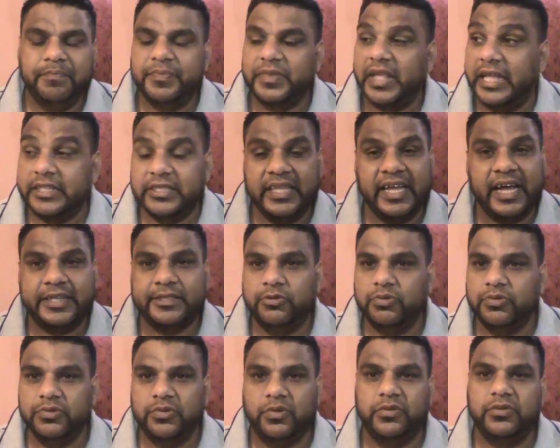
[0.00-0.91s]

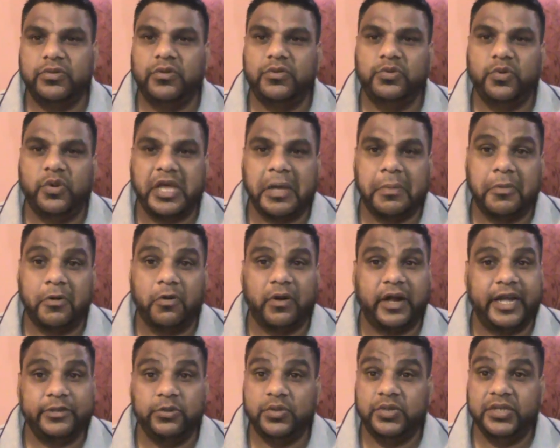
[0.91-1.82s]
Don't get me wrong,
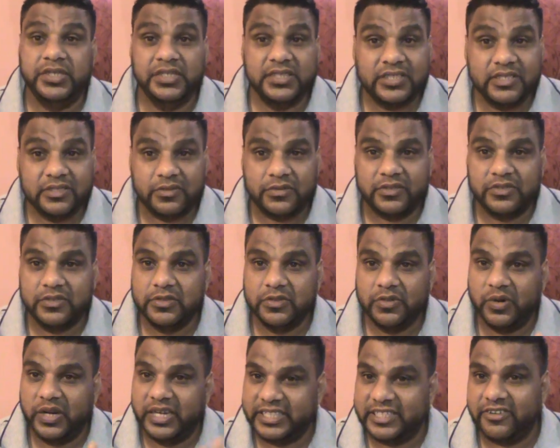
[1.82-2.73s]
I don't curse now,
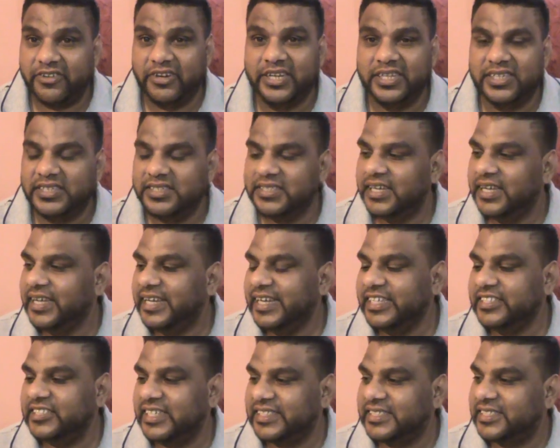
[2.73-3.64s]
don't literally curse.
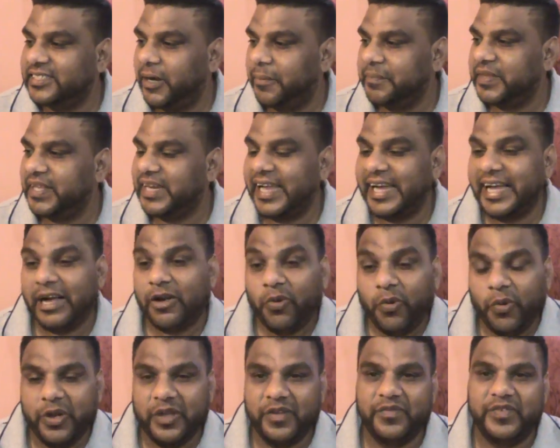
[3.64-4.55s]
It's just something like I'm
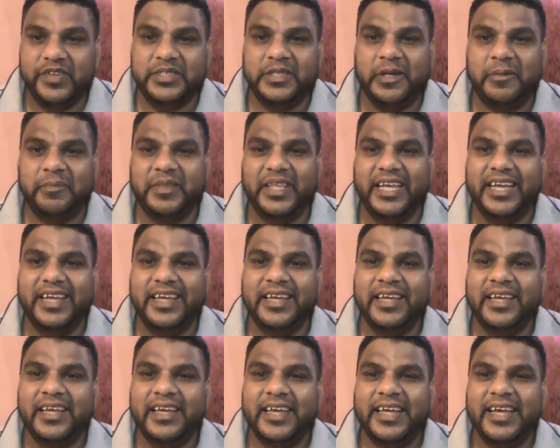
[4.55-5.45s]
going for something,
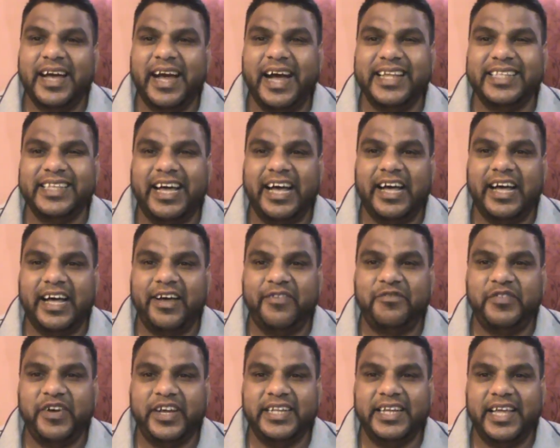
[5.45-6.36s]
and I
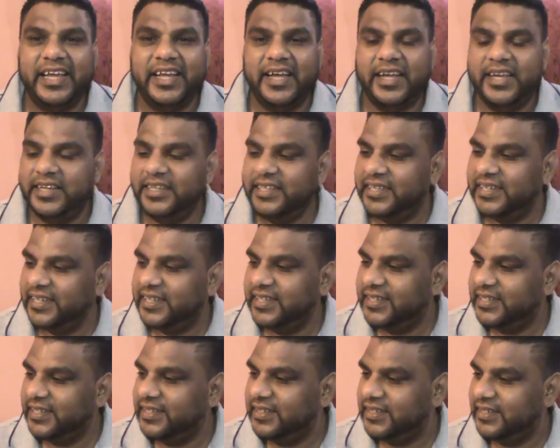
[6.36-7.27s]
find like I
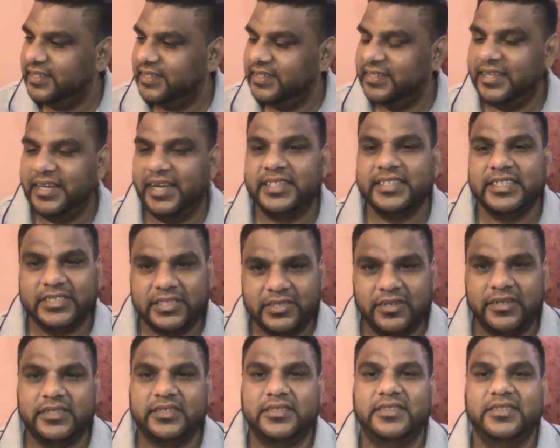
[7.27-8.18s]
just
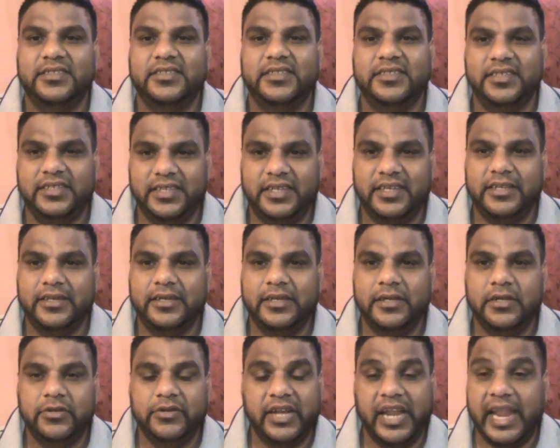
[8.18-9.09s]
curse. Yeah.
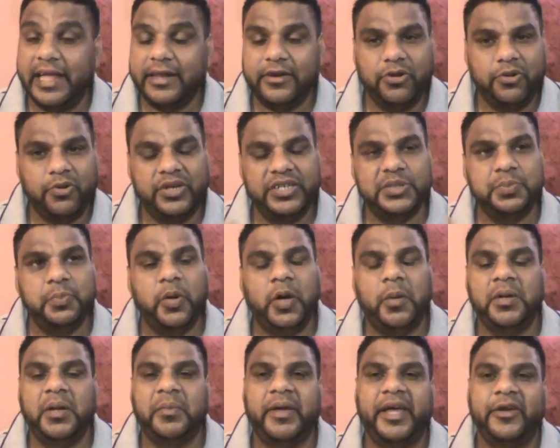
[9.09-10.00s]
Like, well, what is the
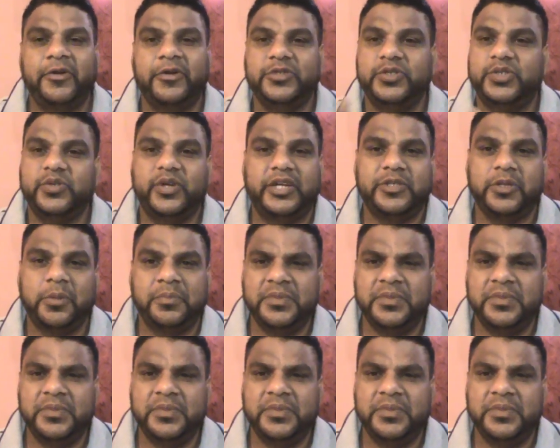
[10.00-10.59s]
problem I'm going through right now?